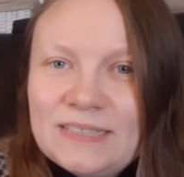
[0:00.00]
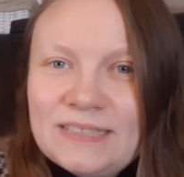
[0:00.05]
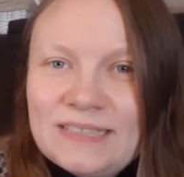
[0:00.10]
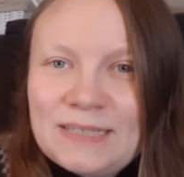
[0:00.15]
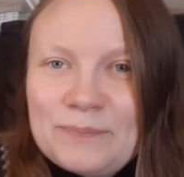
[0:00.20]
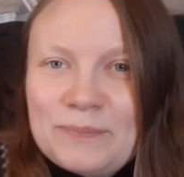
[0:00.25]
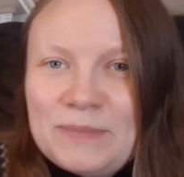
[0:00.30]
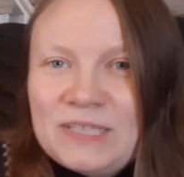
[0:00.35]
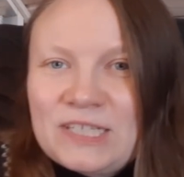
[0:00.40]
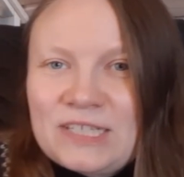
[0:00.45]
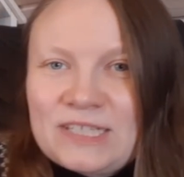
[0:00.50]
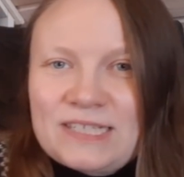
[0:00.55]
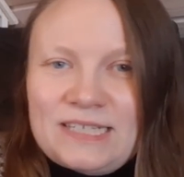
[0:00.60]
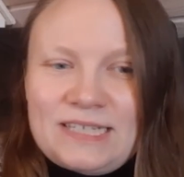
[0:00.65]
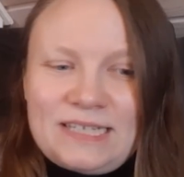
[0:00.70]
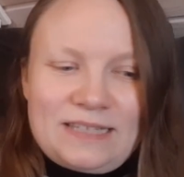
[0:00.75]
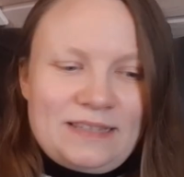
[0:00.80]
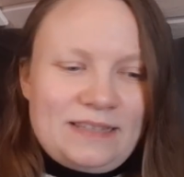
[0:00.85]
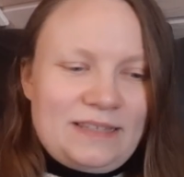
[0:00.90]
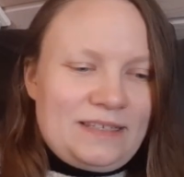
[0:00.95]
let me just
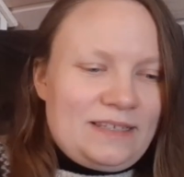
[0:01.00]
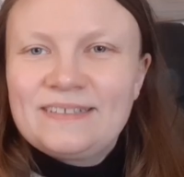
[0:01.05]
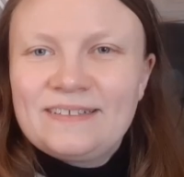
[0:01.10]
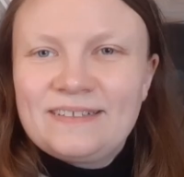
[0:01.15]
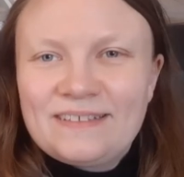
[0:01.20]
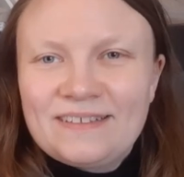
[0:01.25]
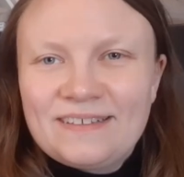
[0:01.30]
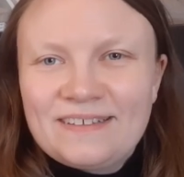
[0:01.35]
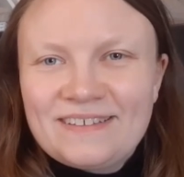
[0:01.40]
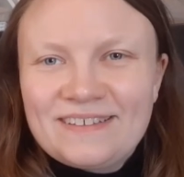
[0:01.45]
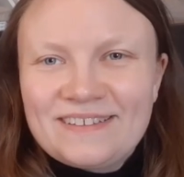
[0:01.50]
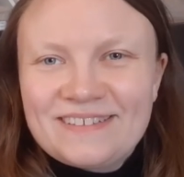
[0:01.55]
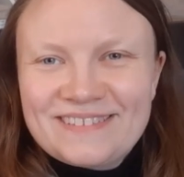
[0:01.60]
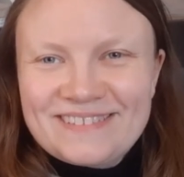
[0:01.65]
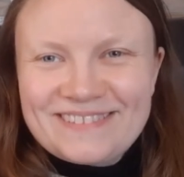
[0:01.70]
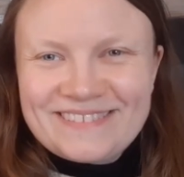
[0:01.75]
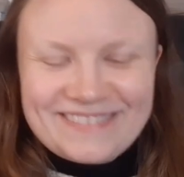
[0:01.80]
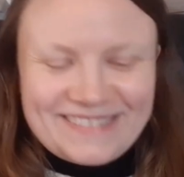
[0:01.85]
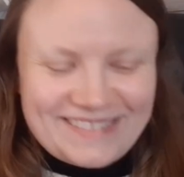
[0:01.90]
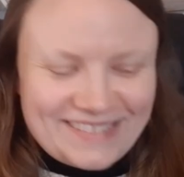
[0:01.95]
get,
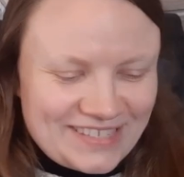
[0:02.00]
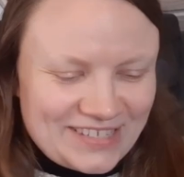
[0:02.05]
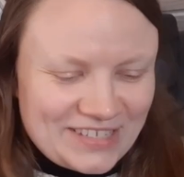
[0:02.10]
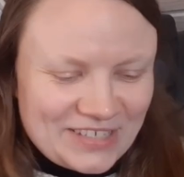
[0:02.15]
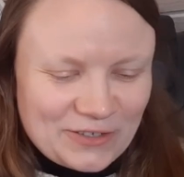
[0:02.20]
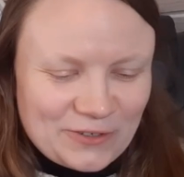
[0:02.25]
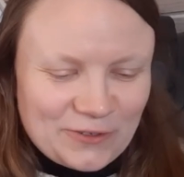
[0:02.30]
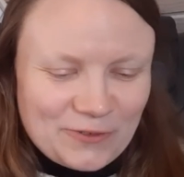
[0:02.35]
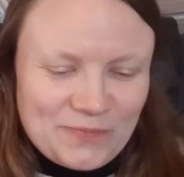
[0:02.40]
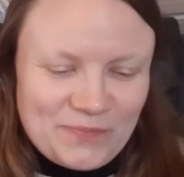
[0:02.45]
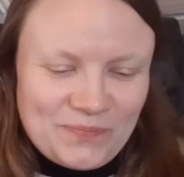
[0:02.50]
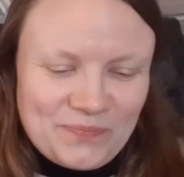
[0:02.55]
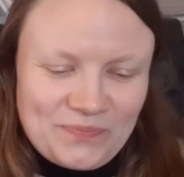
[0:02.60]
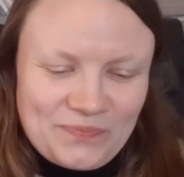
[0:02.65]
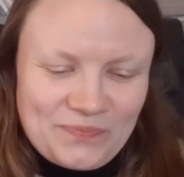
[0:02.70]
so